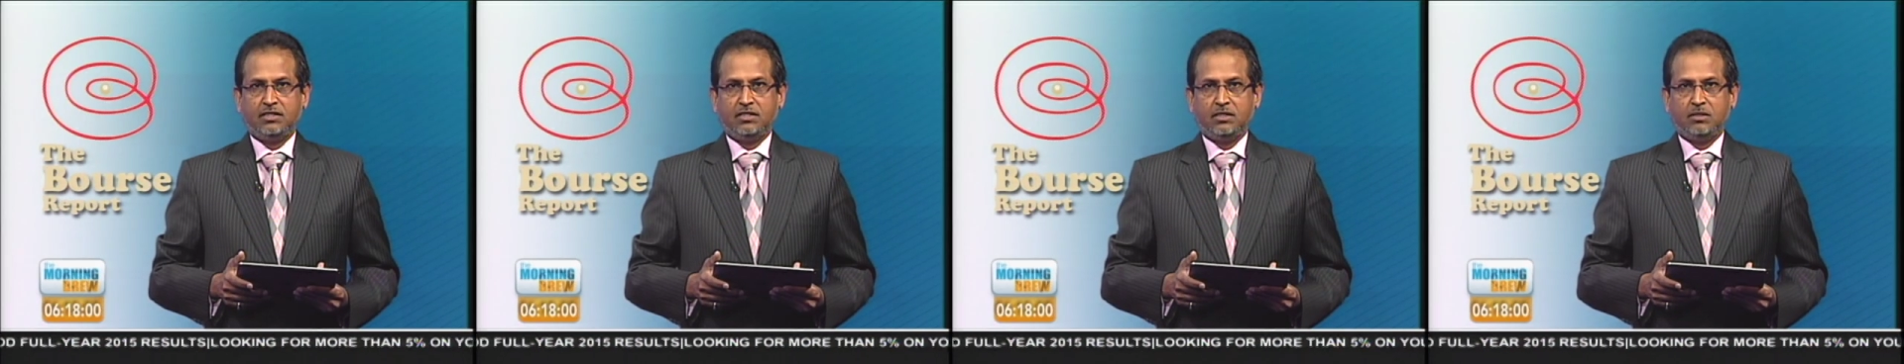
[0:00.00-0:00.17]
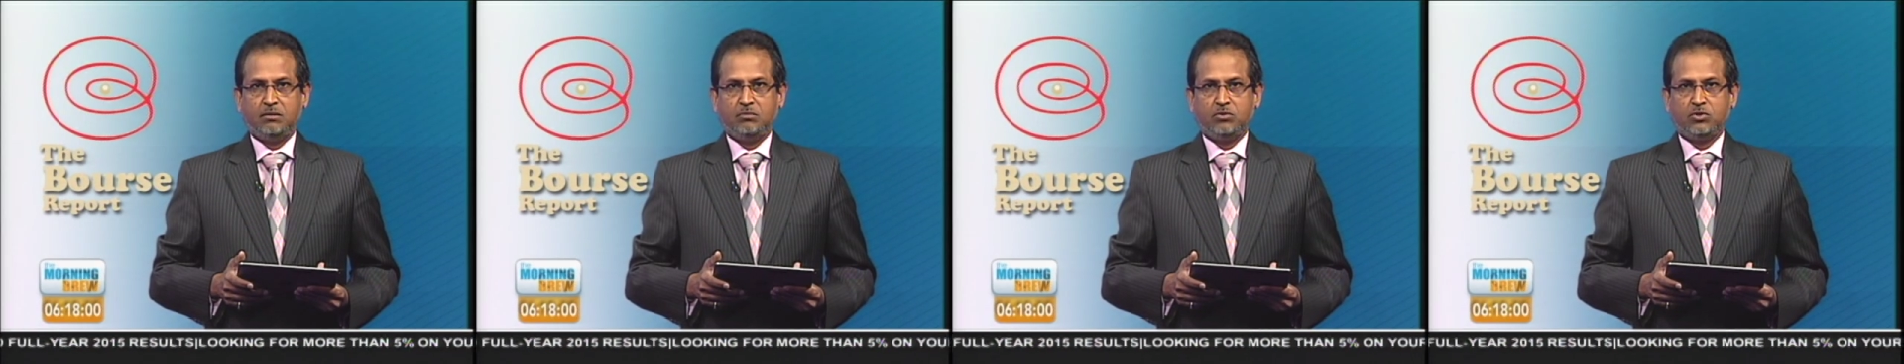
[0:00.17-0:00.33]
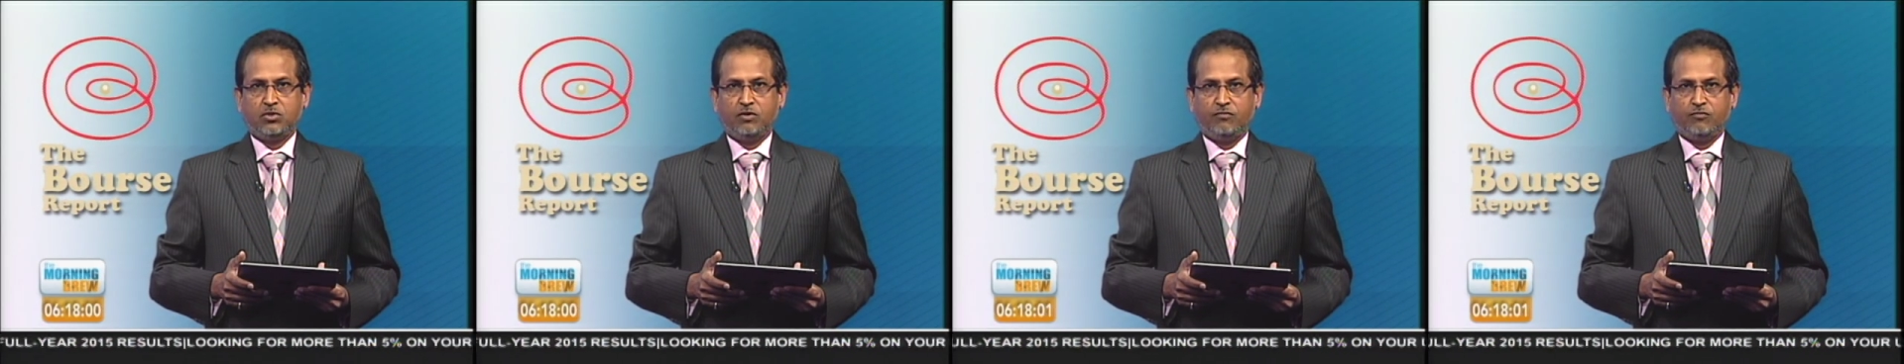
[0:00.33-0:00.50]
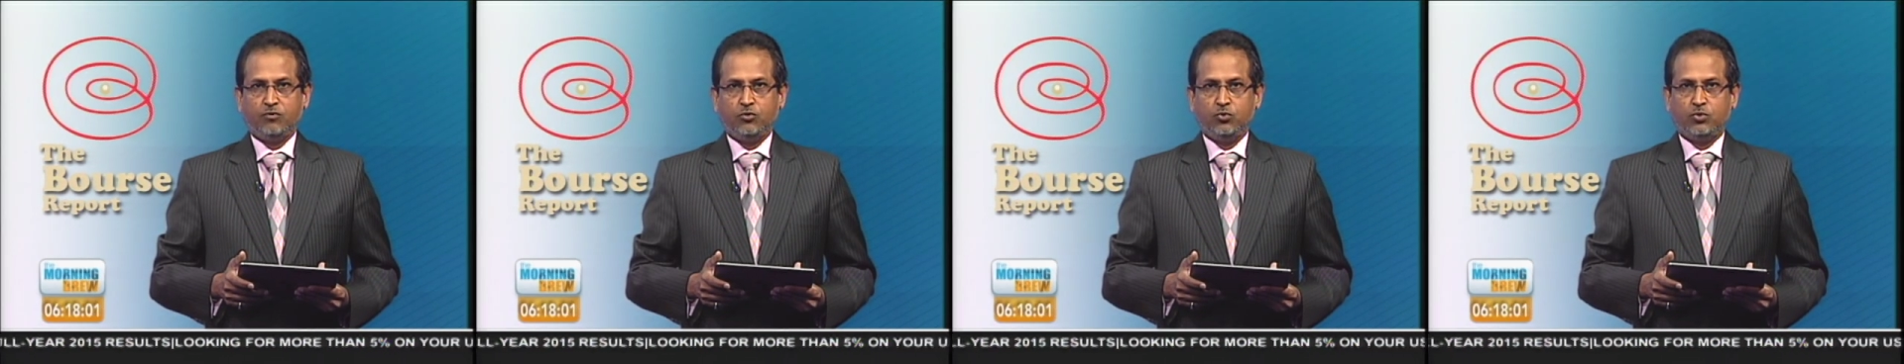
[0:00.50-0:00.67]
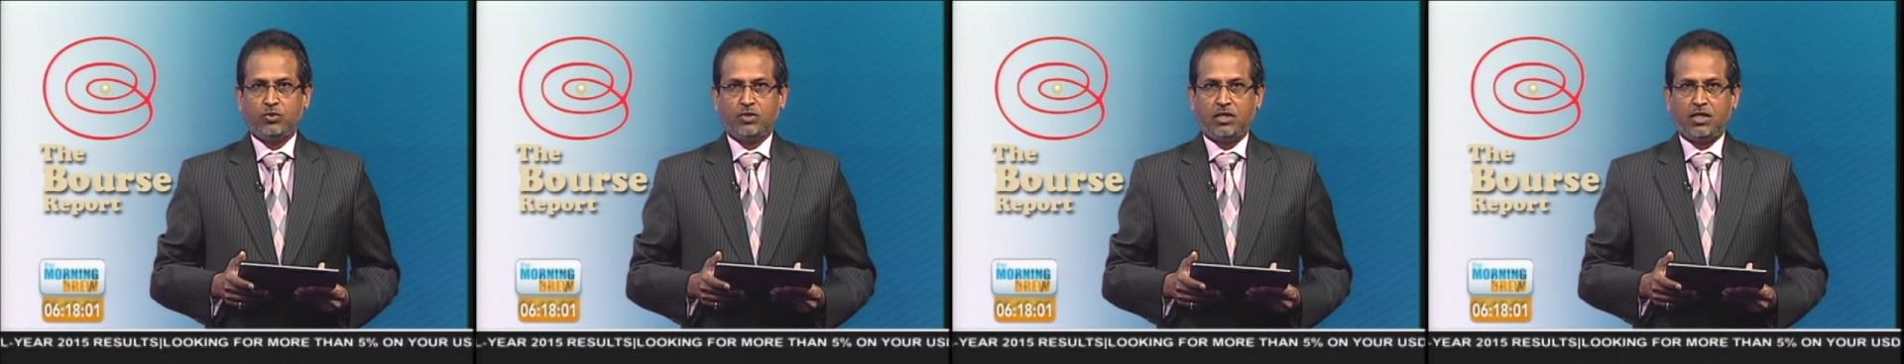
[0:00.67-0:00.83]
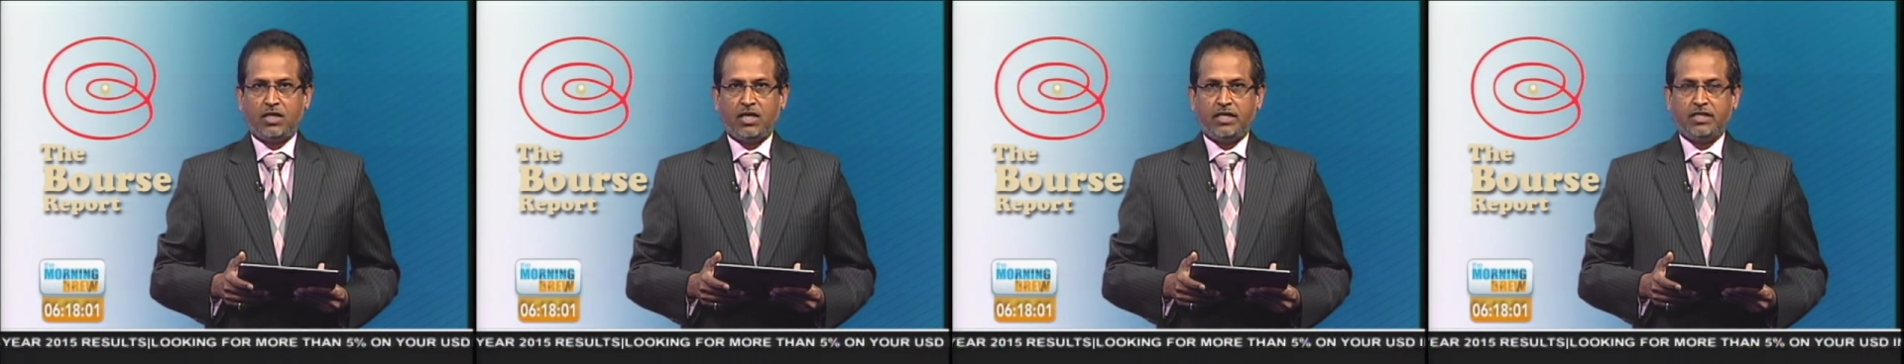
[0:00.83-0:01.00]
terms of
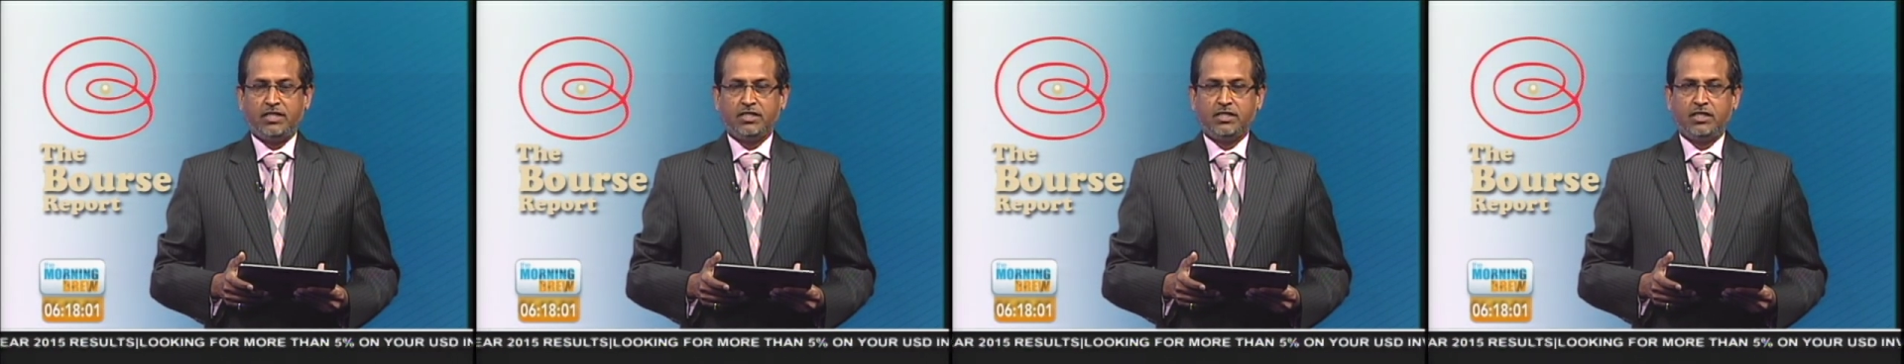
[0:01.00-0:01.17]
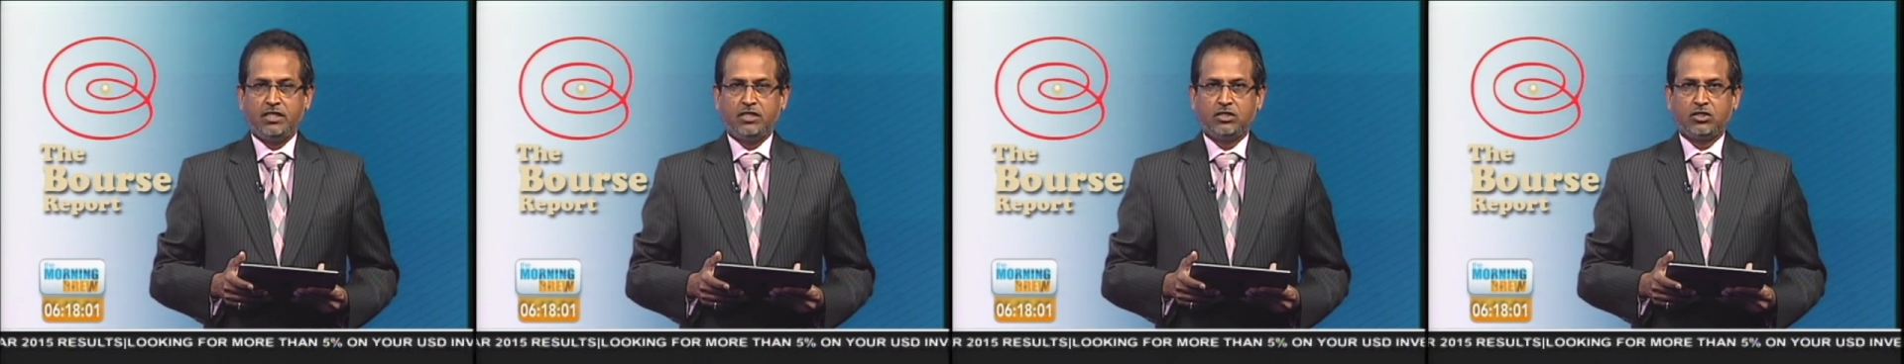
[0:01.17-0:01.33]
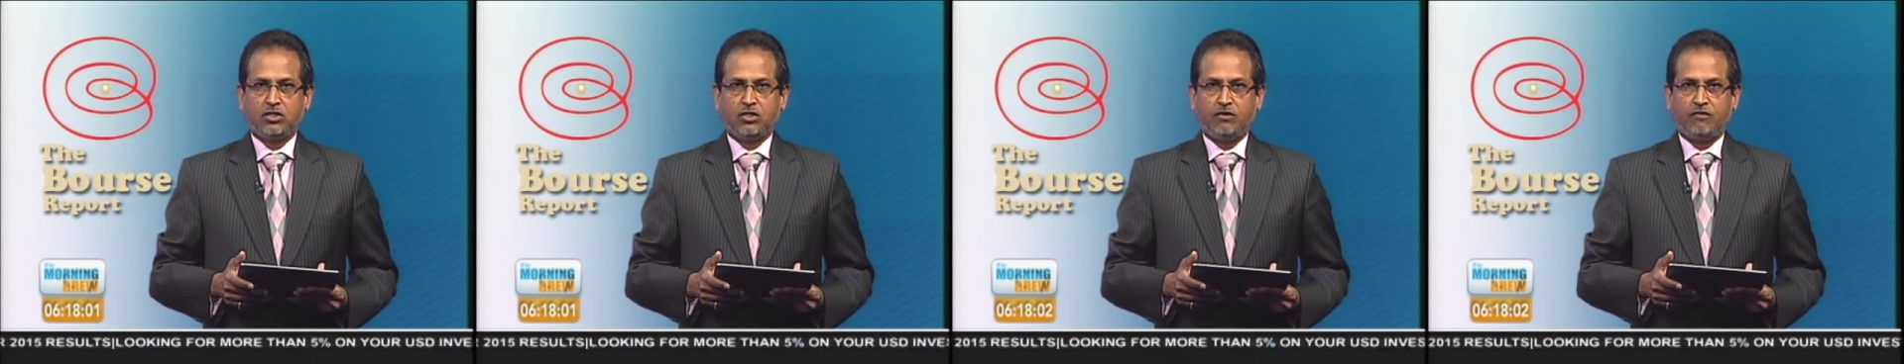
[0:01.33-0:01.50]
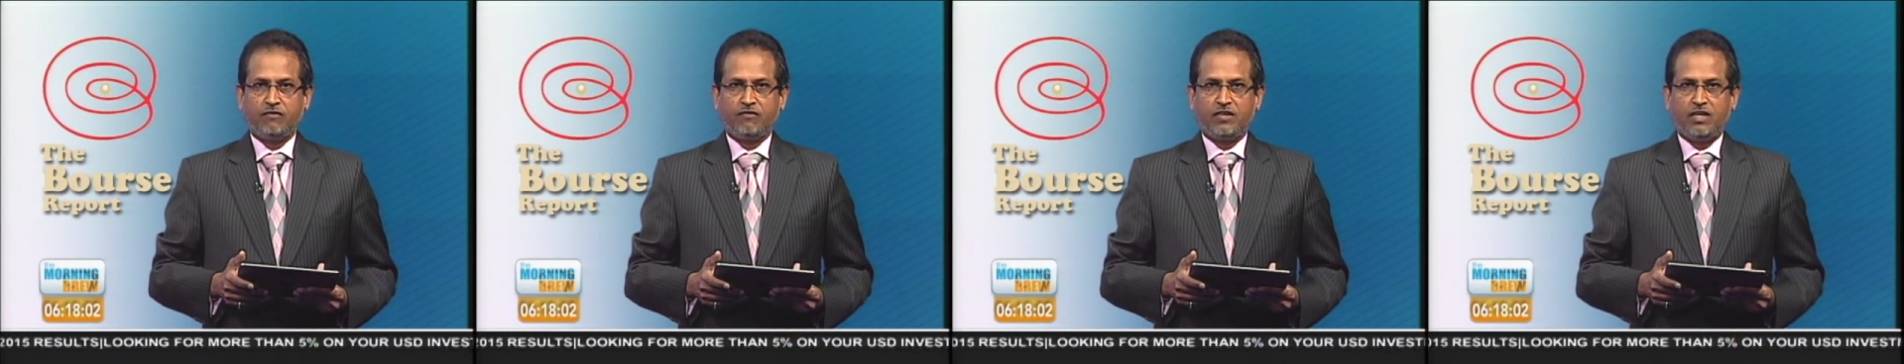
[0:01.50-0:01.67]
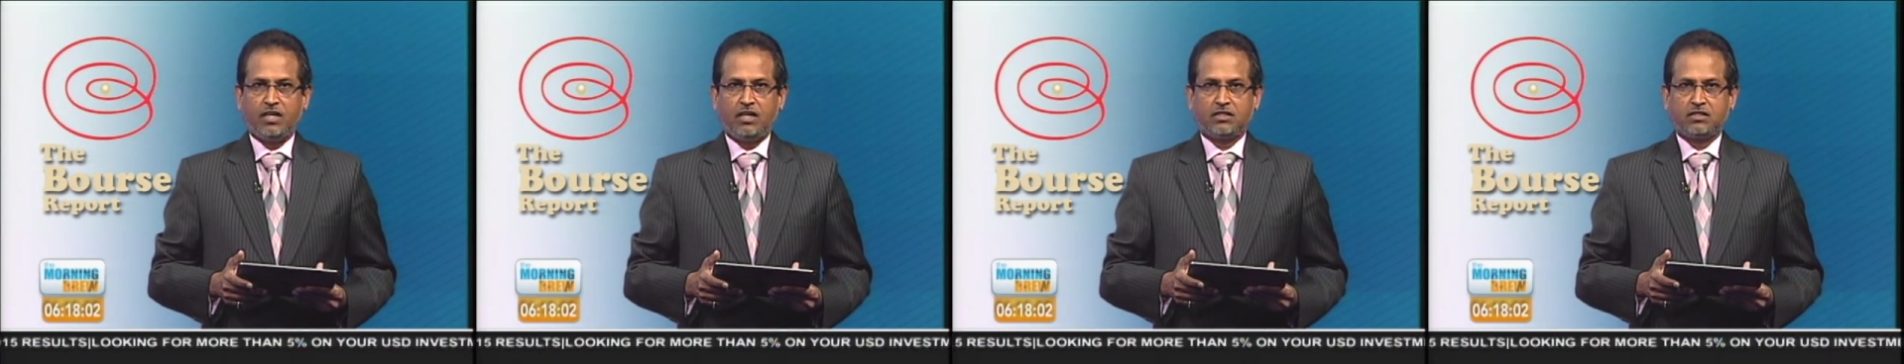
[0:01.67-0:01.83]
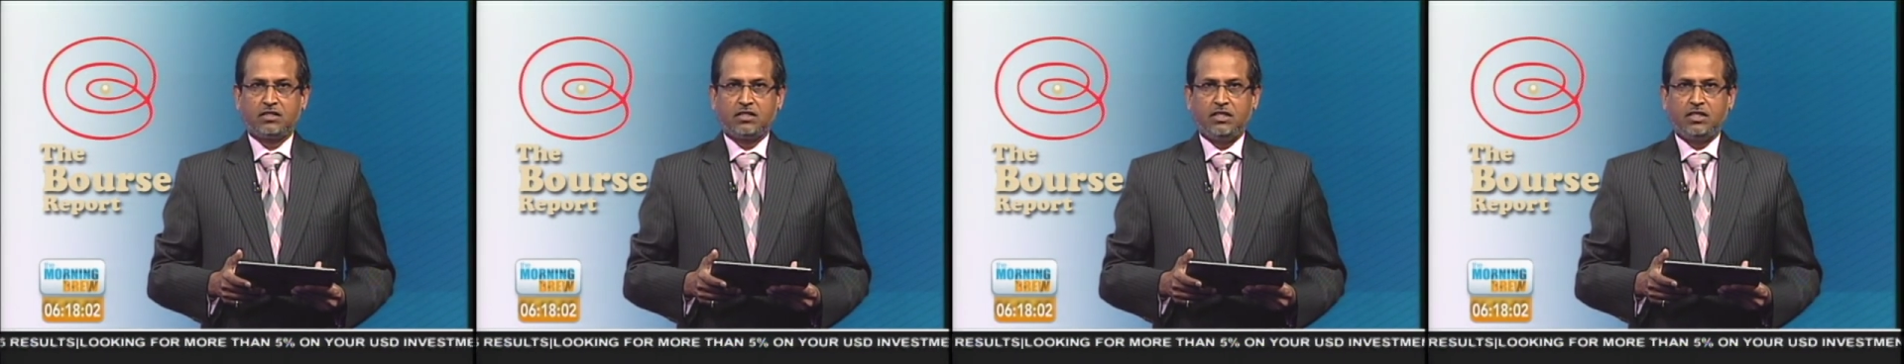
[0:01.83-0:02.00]
utilization of
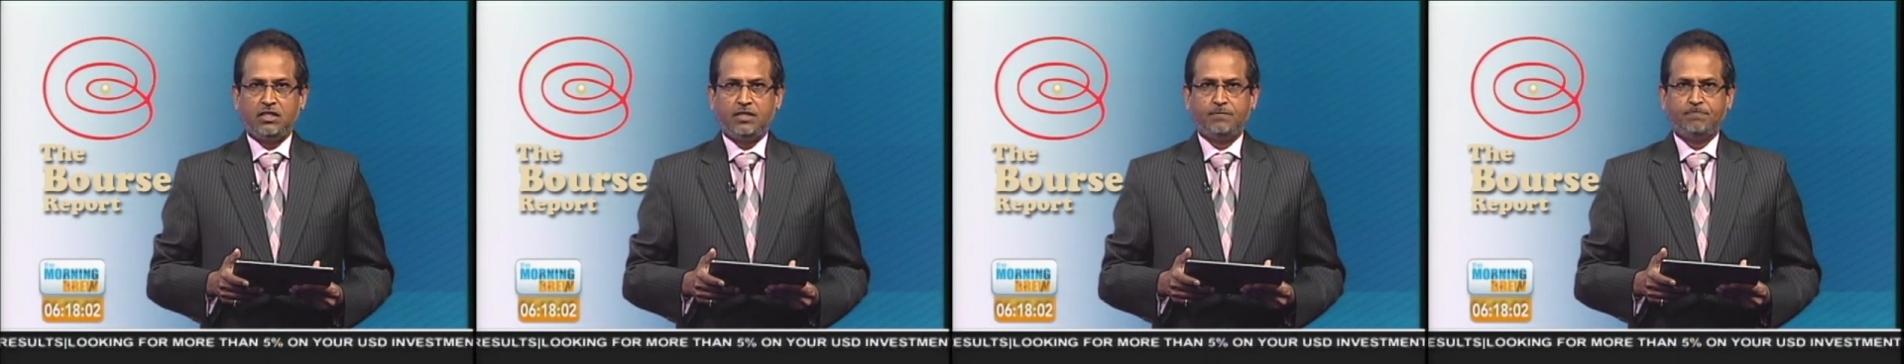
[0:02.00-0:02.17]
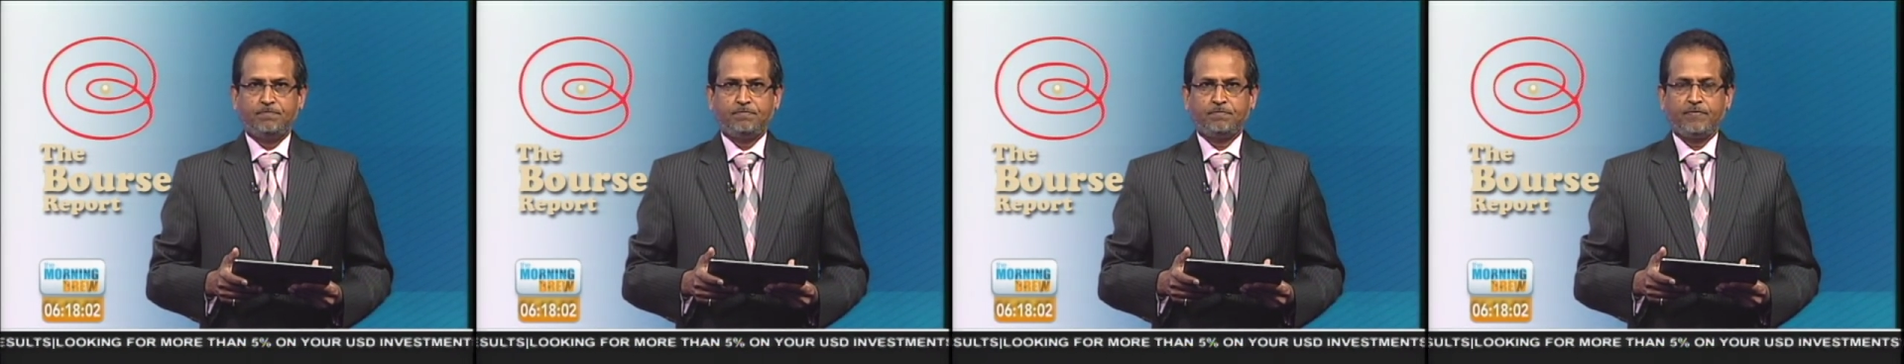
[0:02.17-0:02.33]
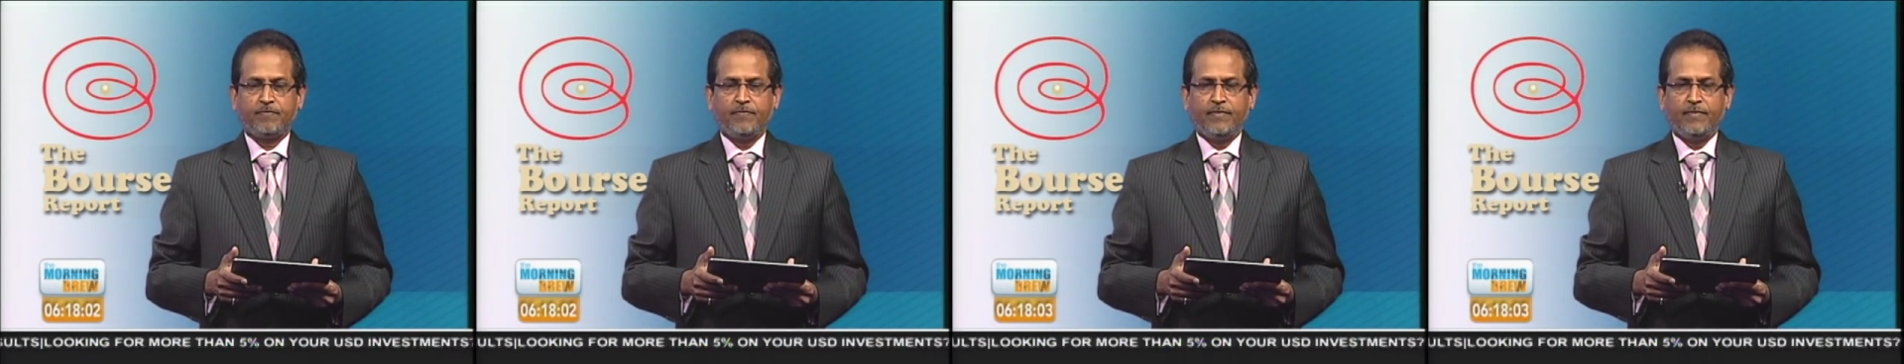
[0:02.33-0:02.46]
gasoline.